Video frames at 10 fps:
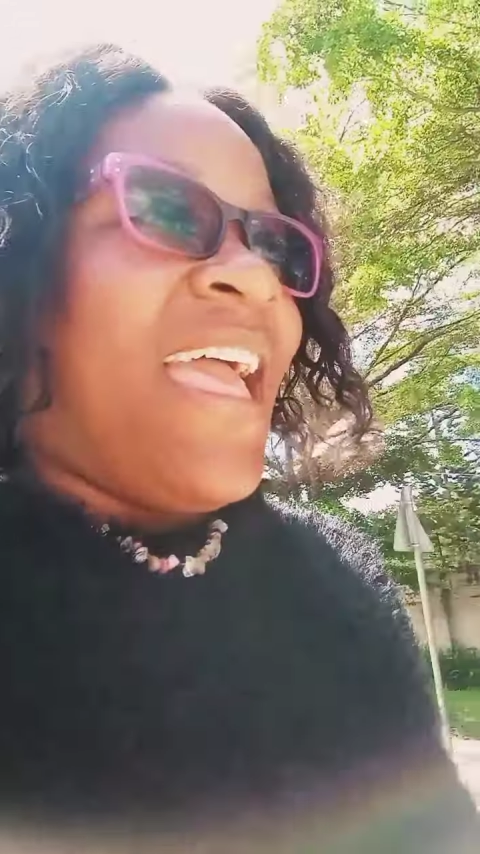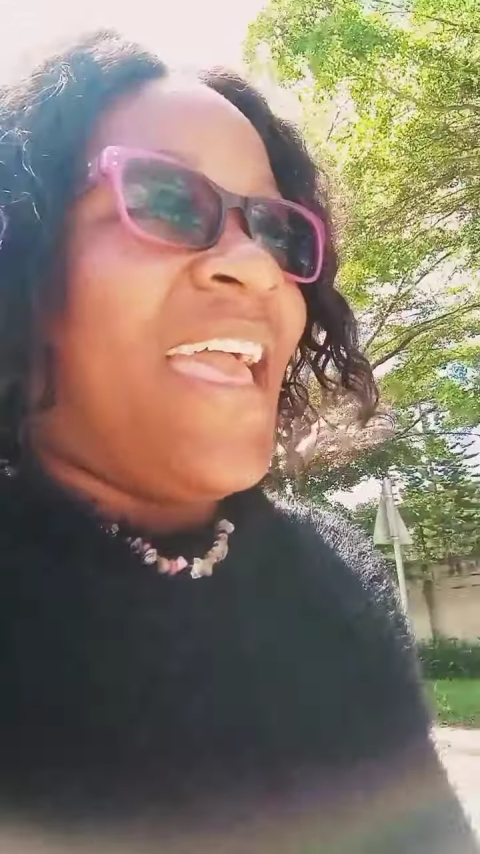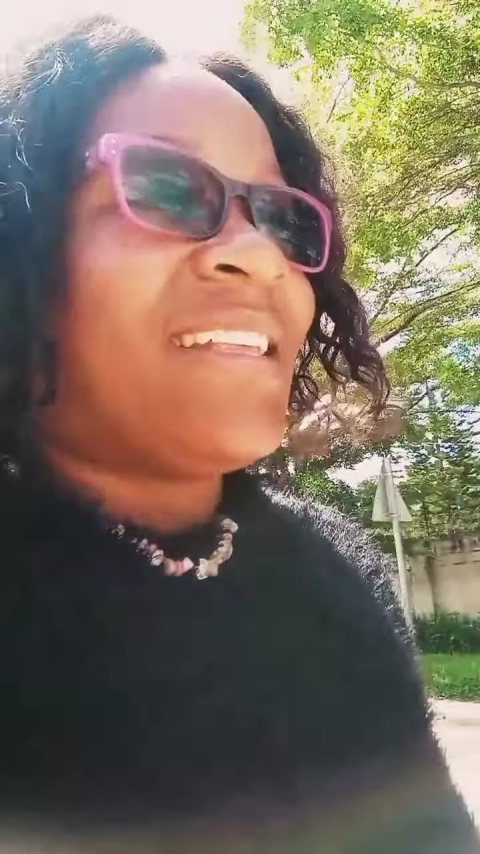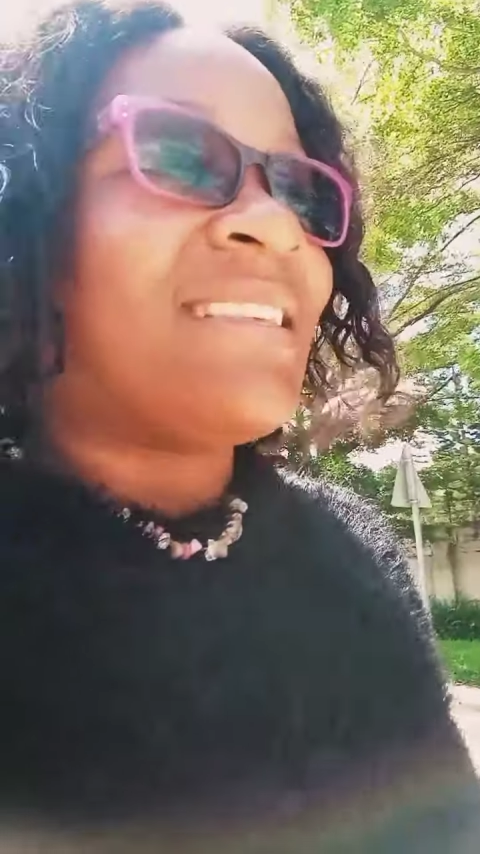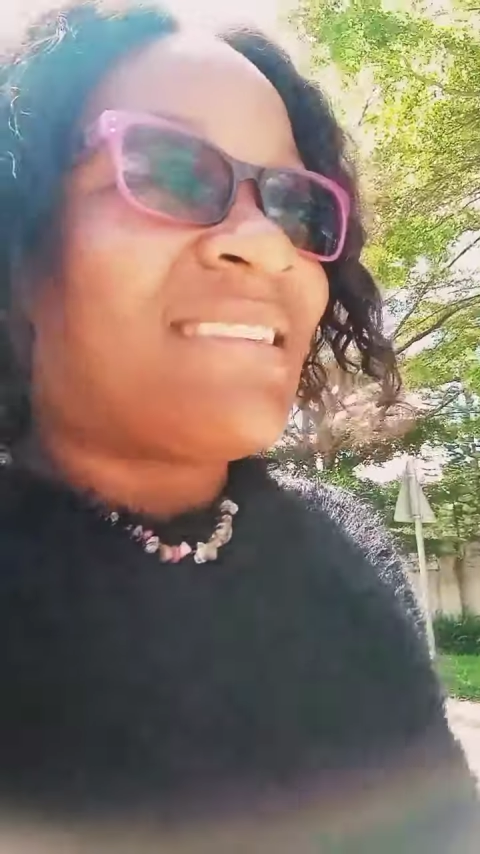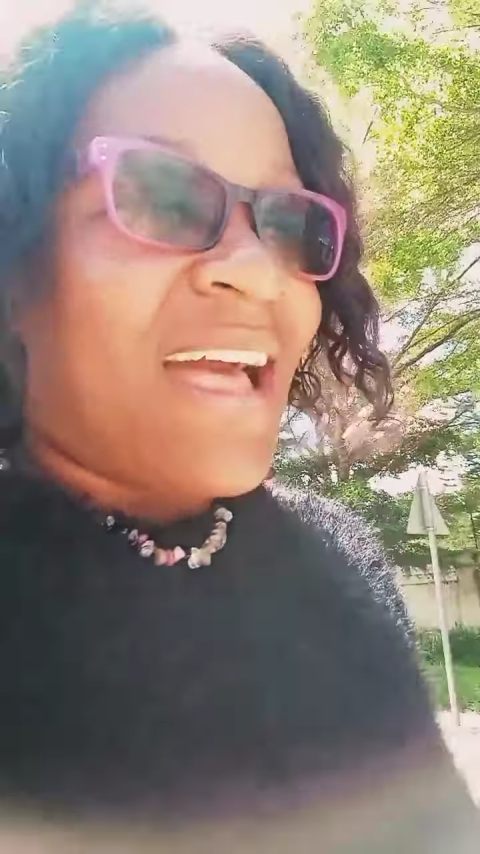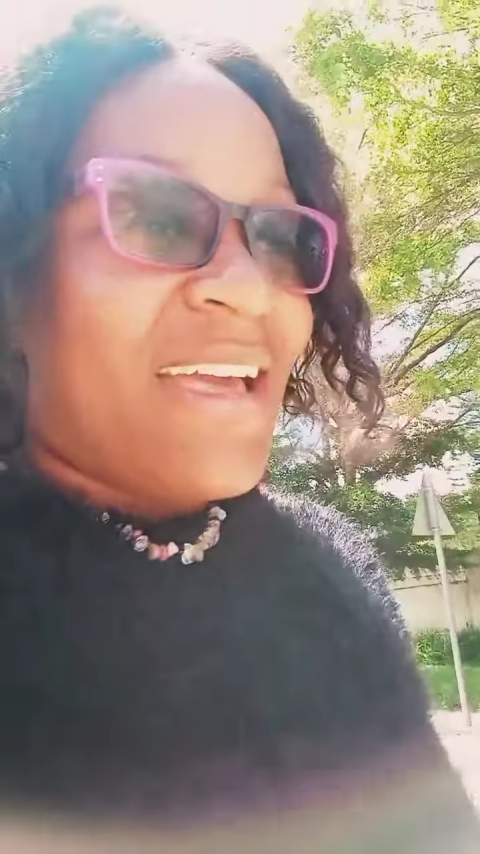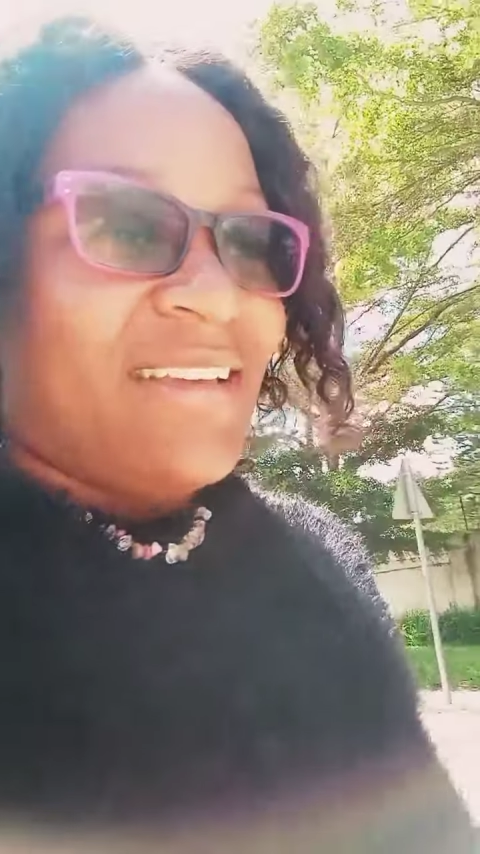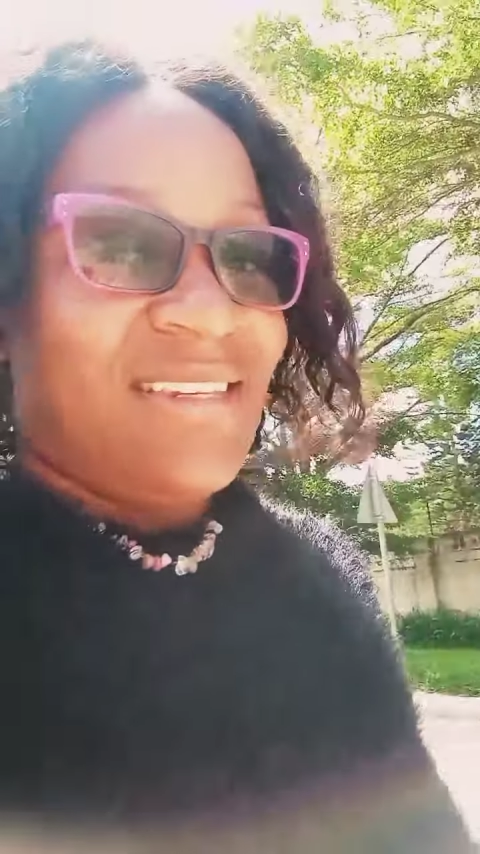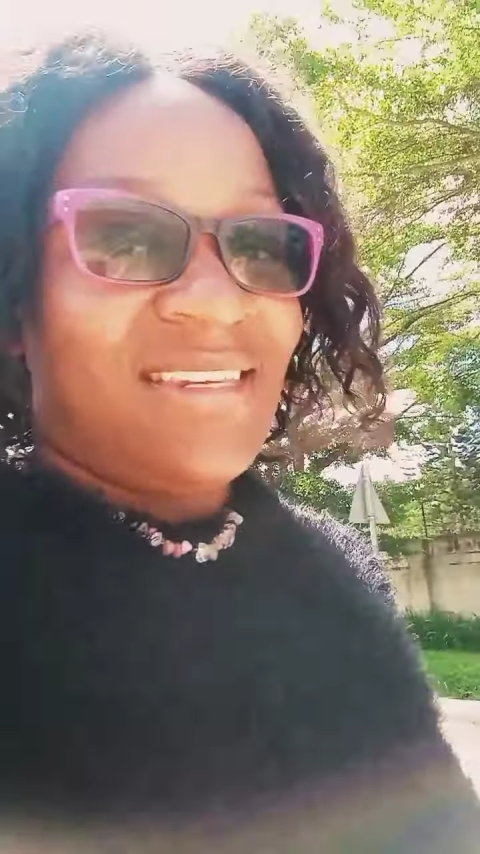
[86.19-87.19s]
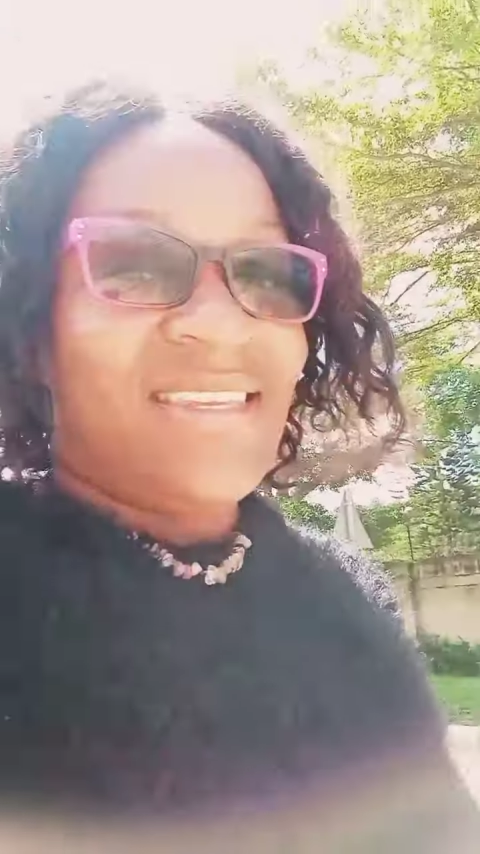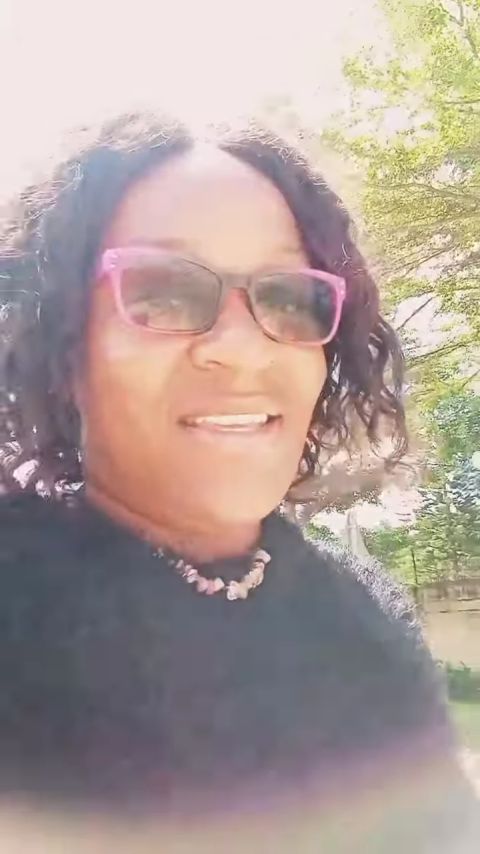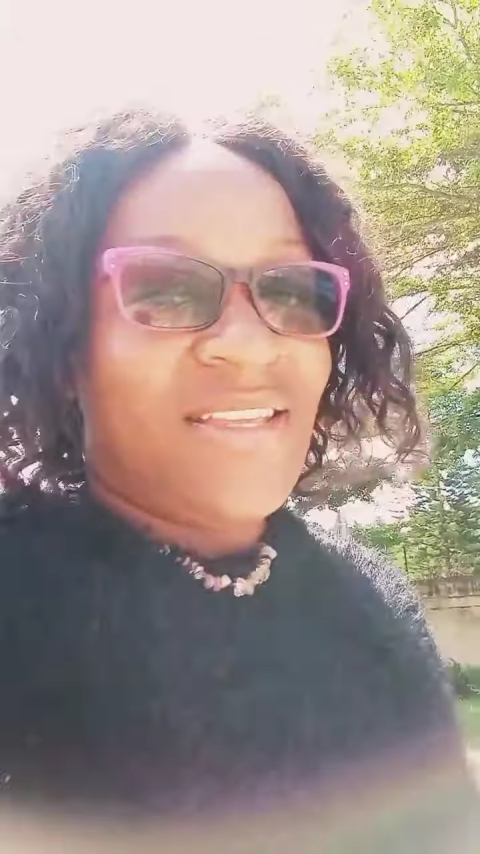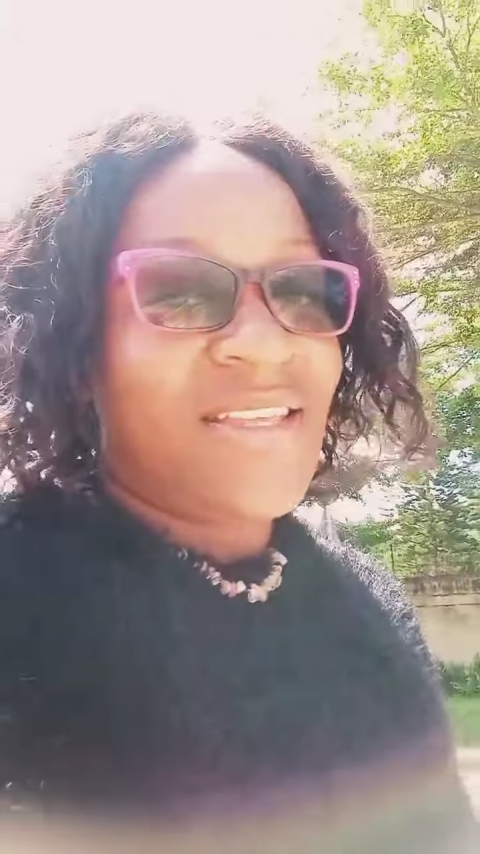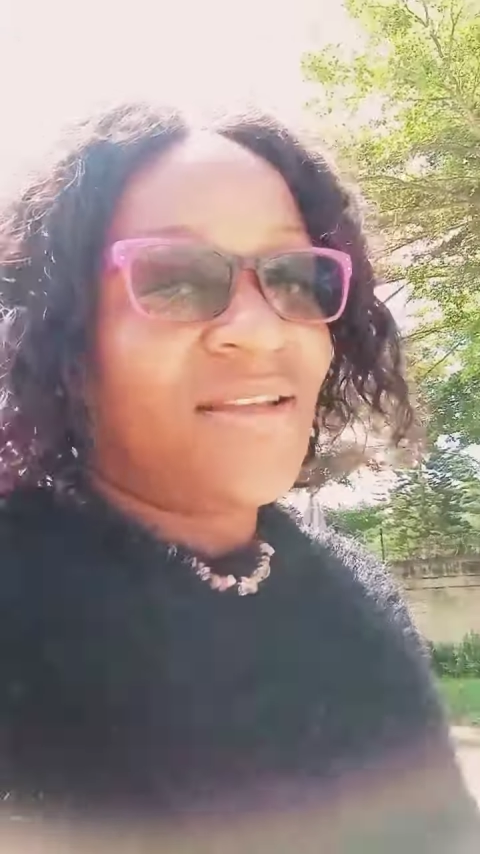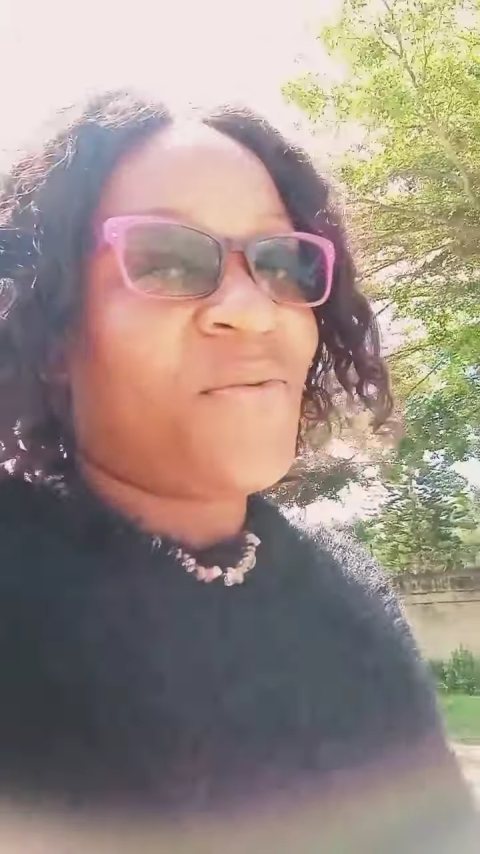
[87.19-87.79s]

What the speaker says: anxiety